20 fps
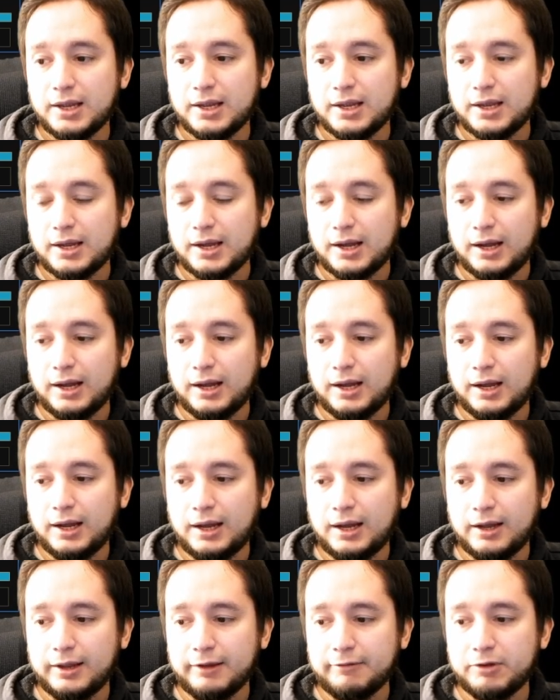
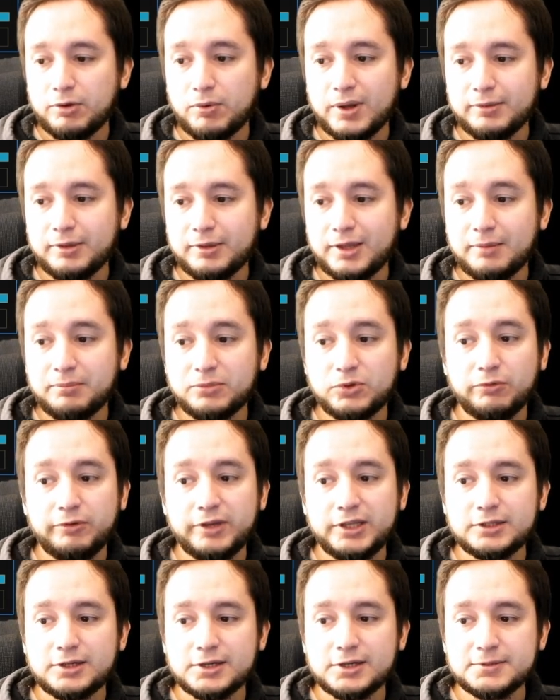if you want them to
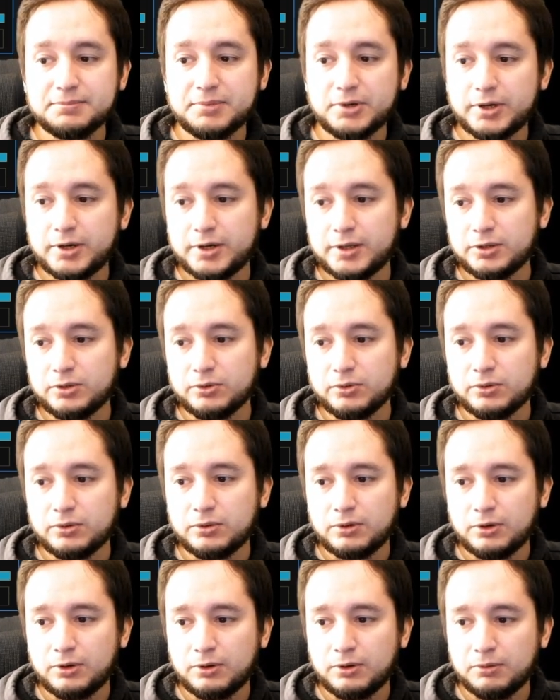be transparent
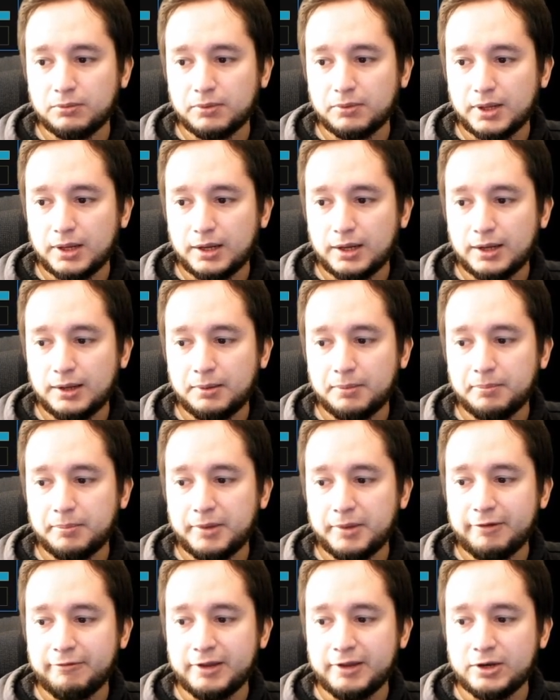or
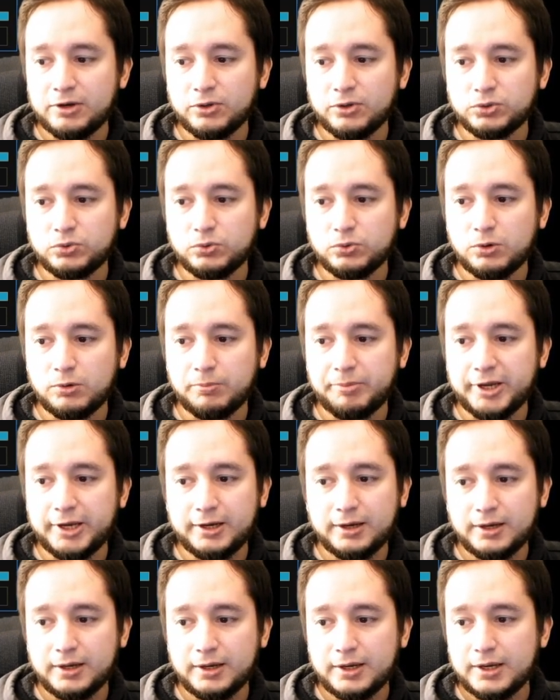maybe not too
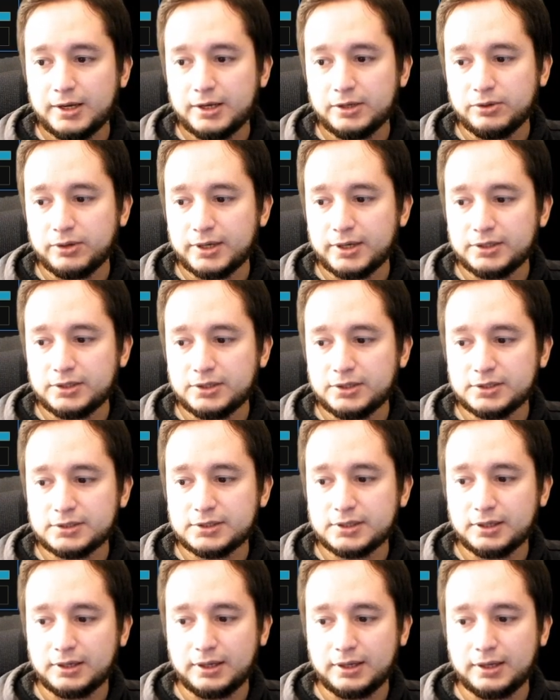opaque, you can
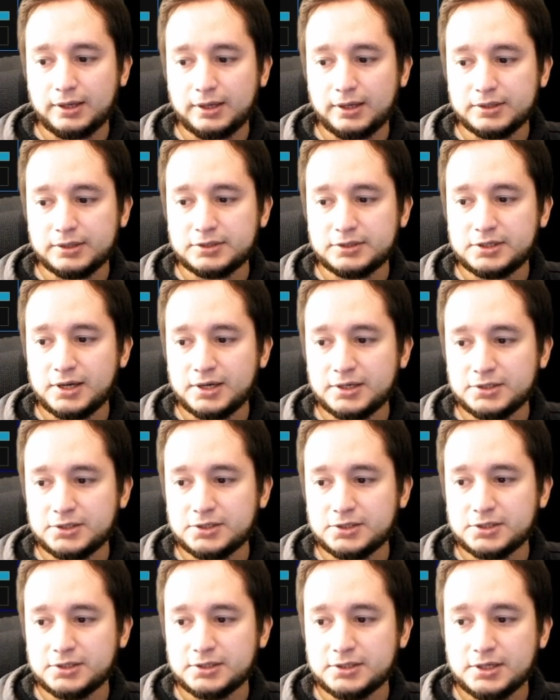just
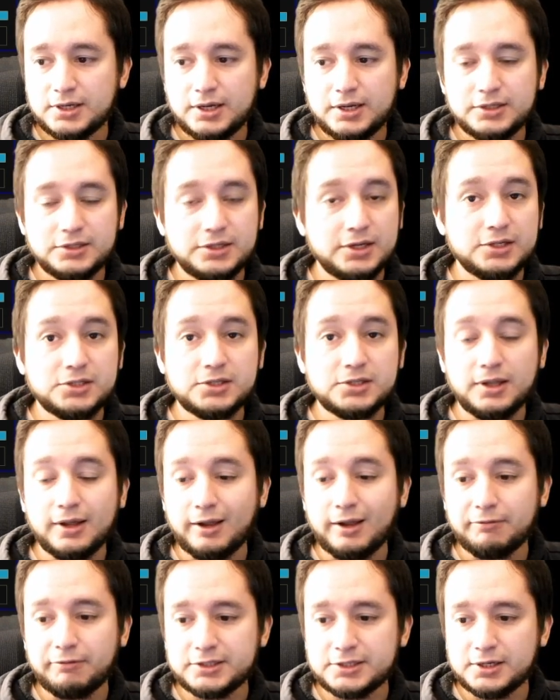change the
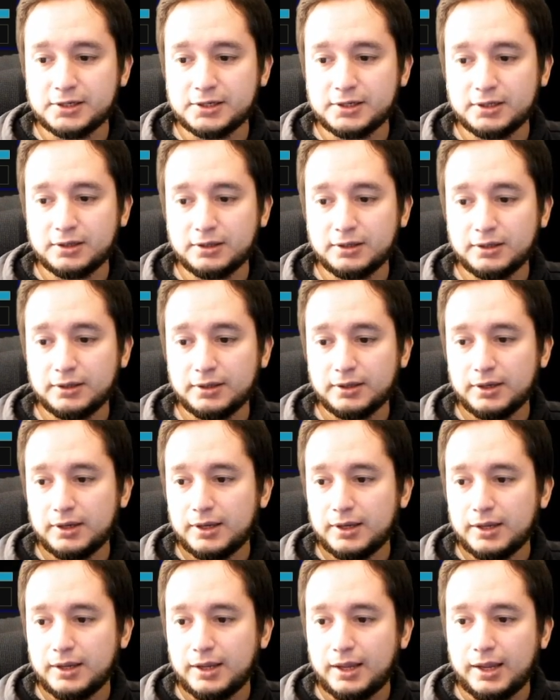alpha channel.
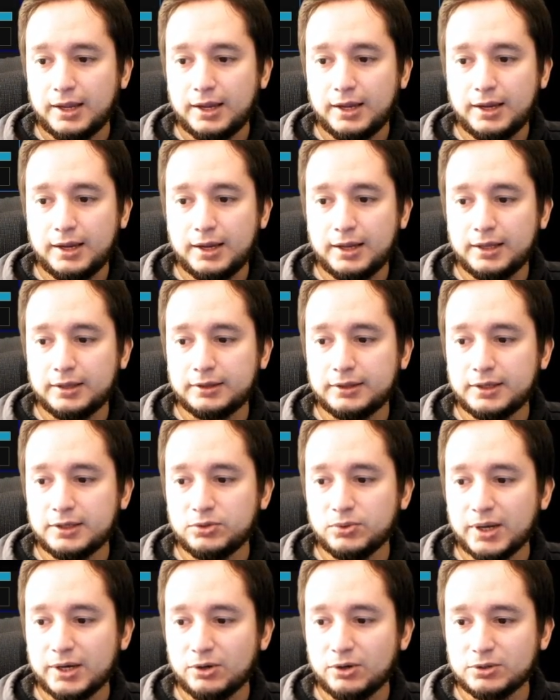And then
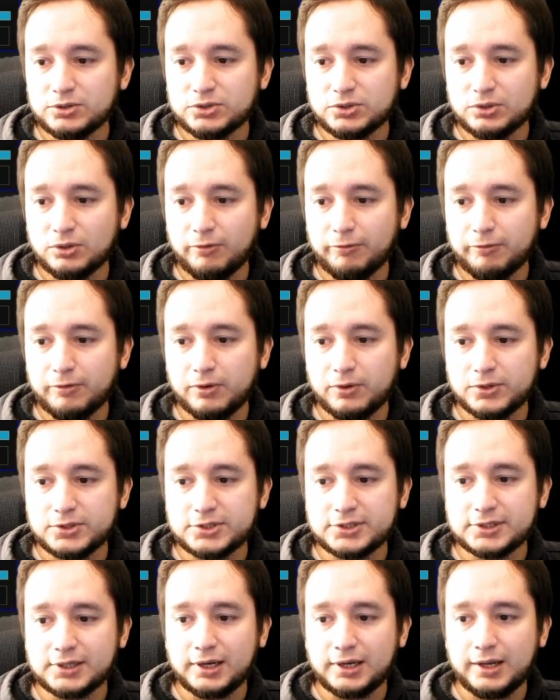you can also, of course,
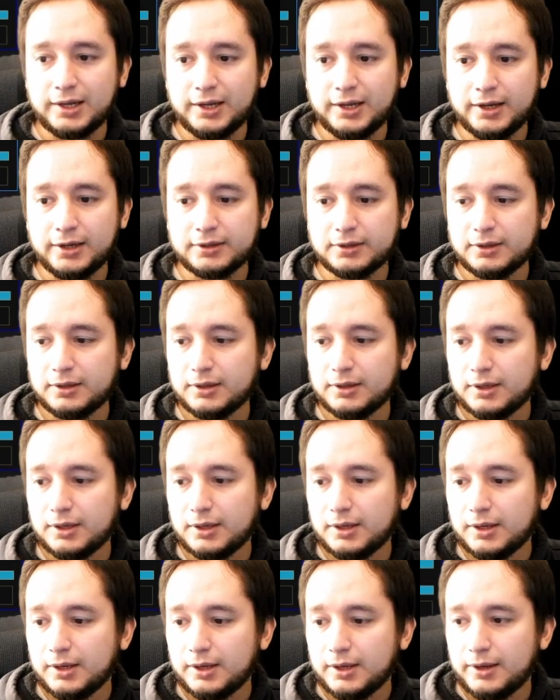select
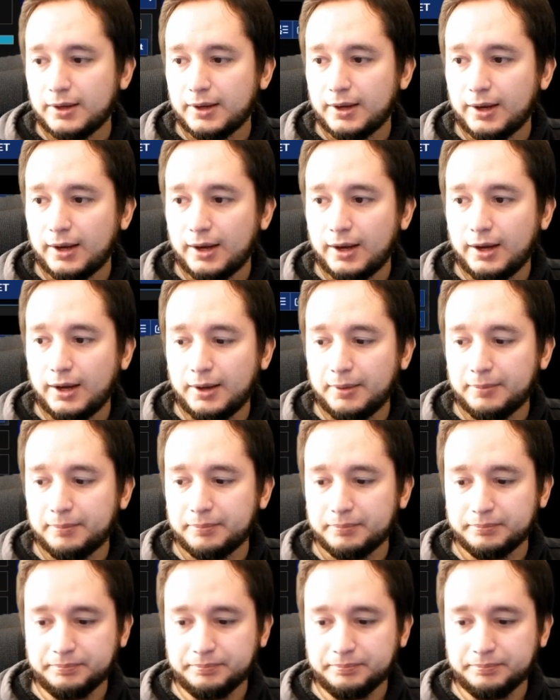and